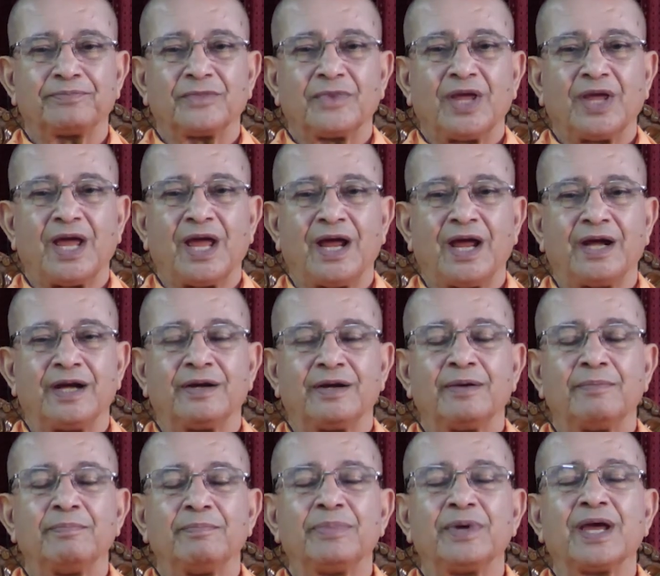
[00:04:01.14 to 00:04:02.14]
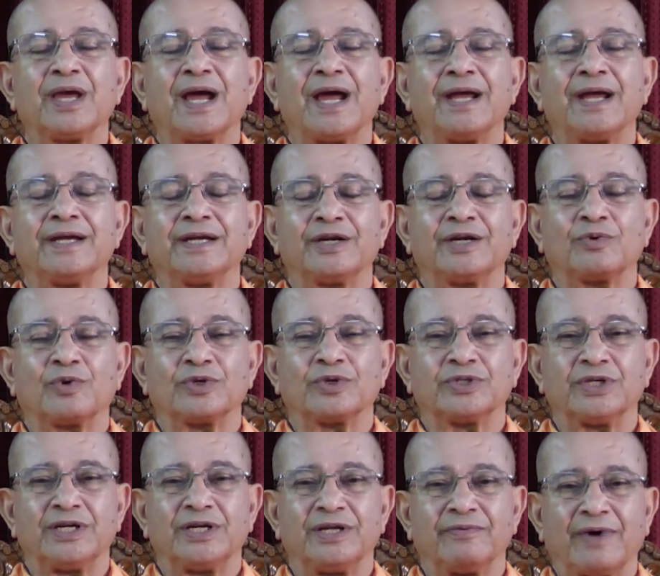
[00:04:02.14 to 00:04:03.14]
and behind it was
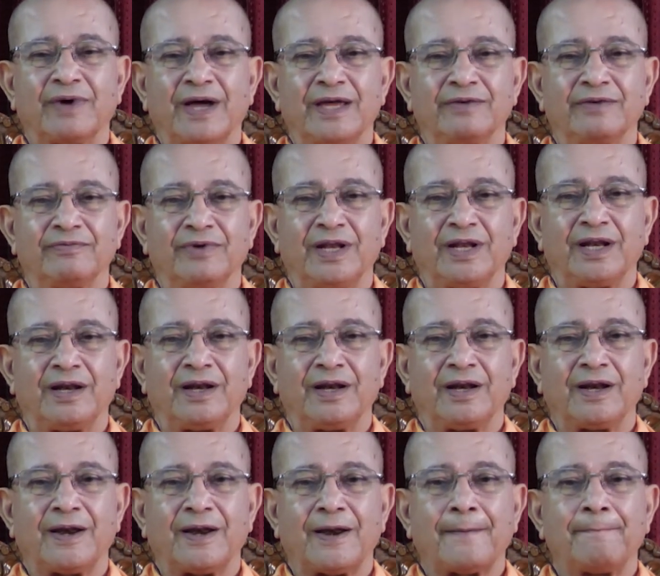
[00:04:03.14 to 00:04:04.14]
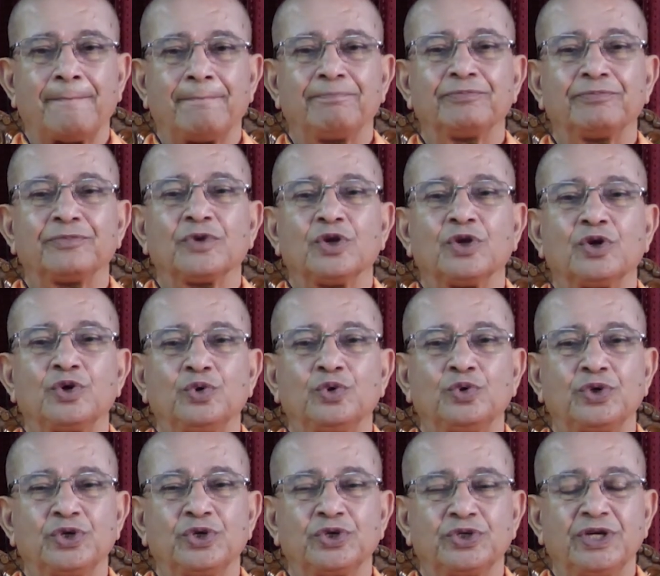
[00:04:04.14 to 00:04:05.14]
the divine will to
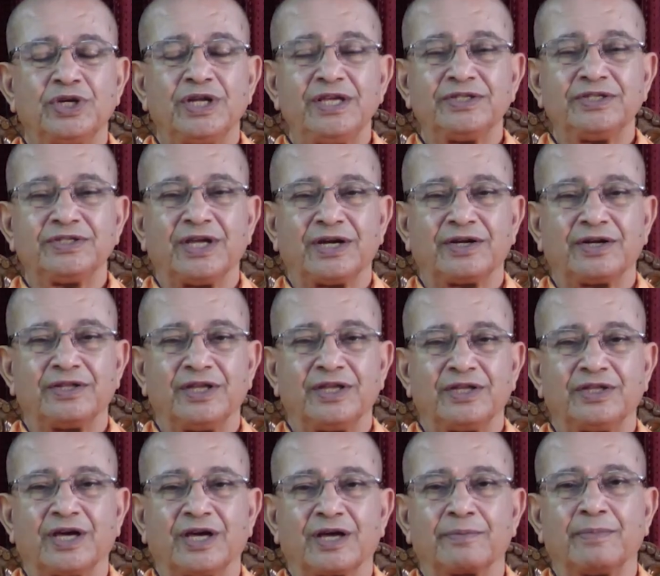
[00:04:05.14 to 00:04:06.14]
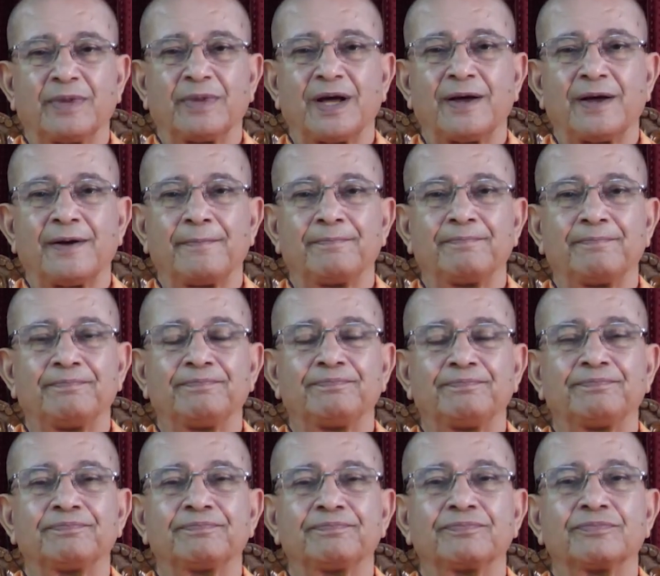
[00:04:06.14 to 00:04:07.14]
reset the dharma.
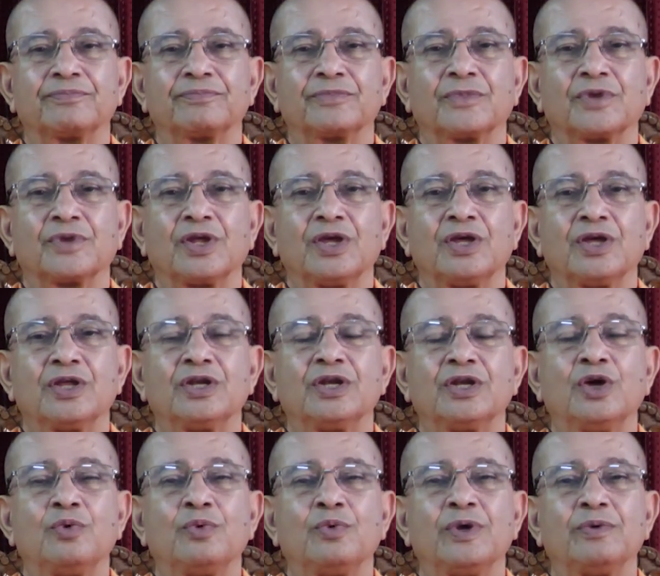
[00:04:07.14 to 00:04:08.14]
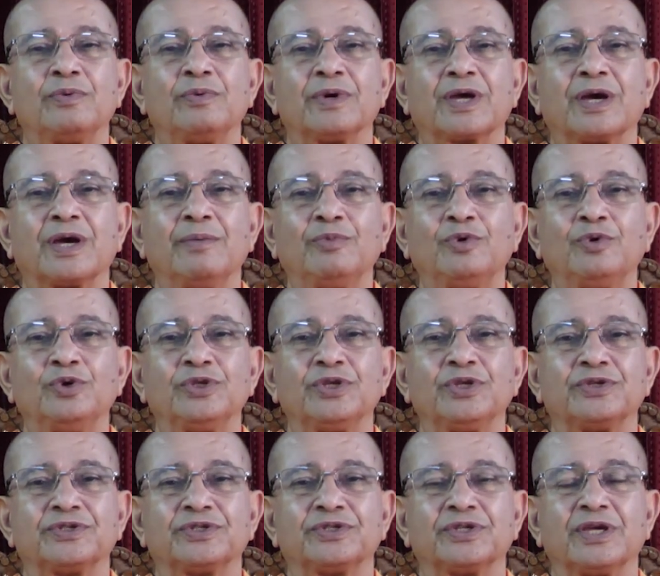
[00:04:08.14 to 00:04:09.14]
Now when we come to
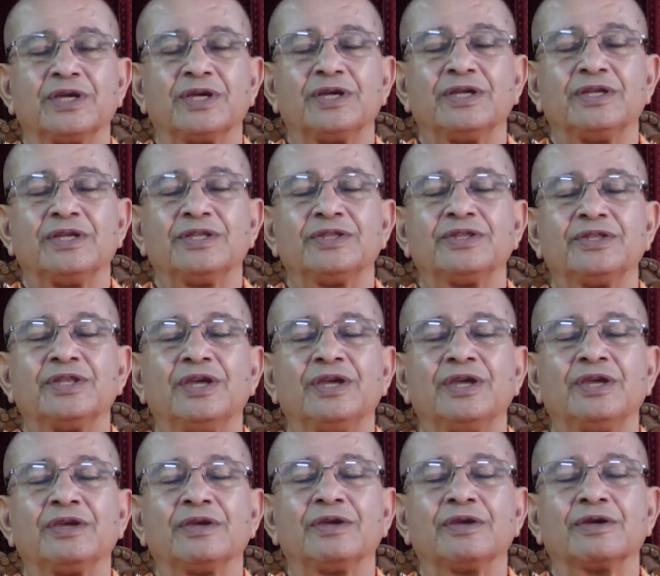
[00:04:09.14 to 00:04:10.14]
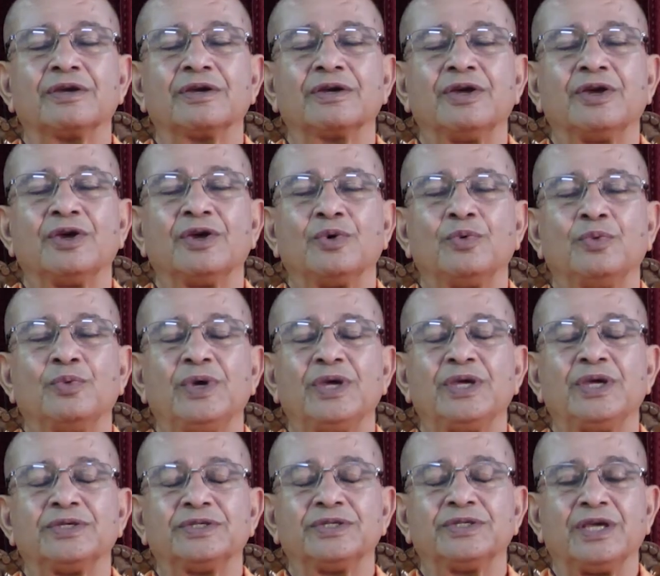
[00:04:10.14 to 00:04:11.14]
this thing, we
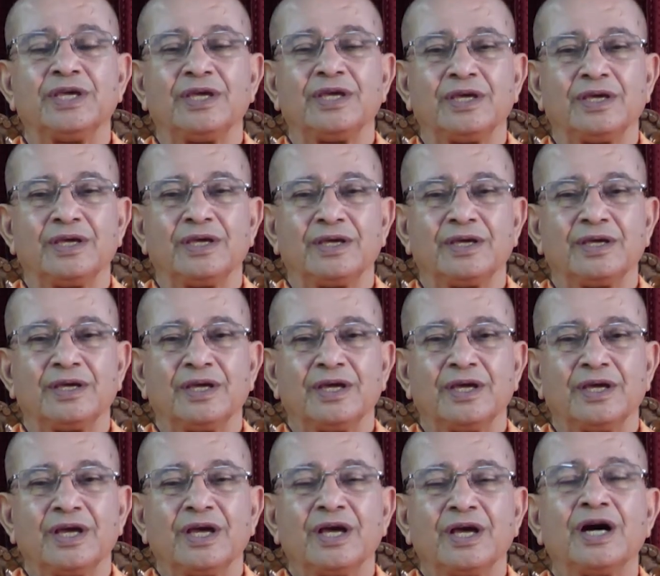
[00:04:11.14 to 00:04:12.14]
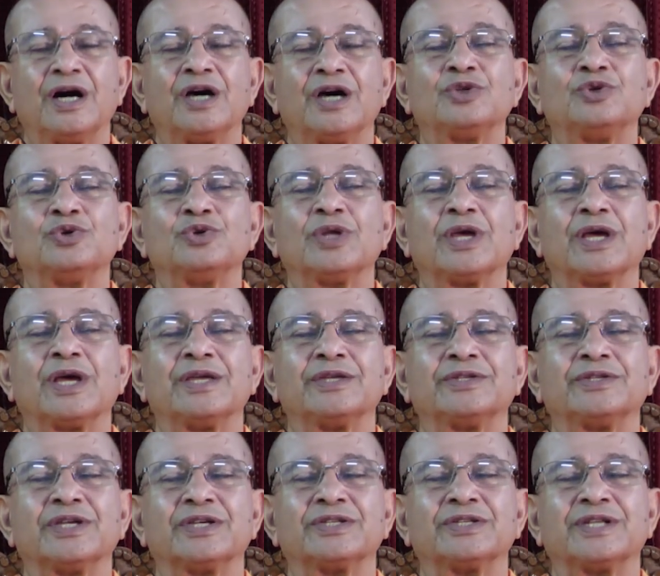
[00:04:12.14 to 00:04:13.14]
see Arjuna is
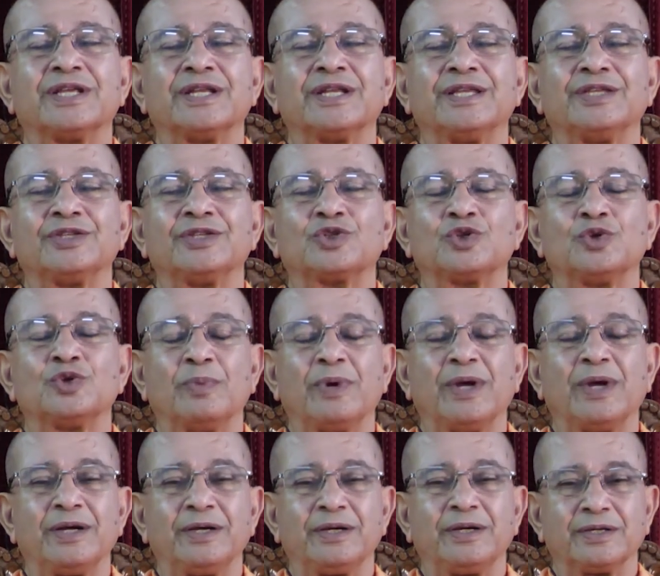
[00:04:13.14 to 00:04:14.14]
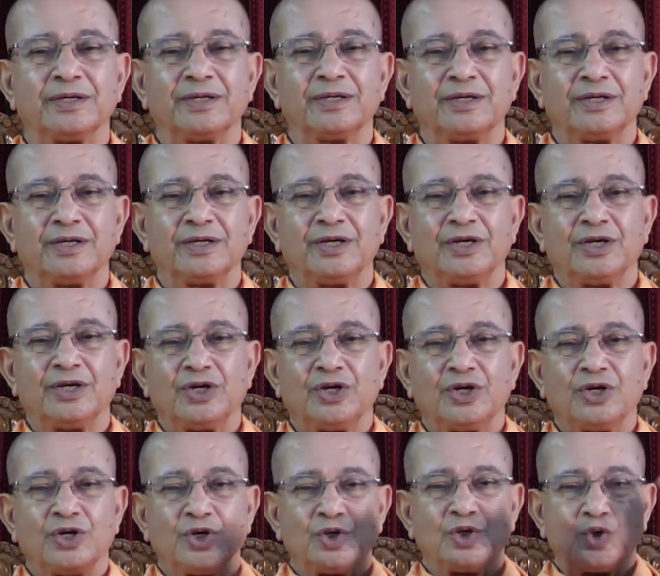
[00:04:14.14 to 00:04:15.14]
just an instrument
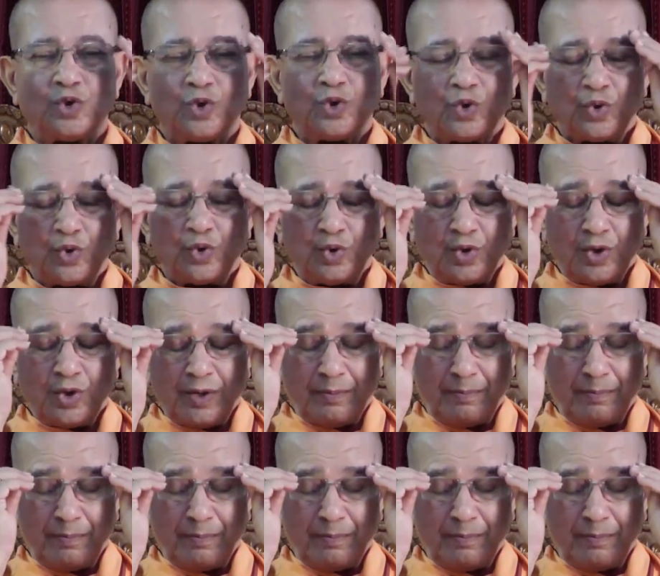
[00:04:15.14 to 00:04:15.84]
to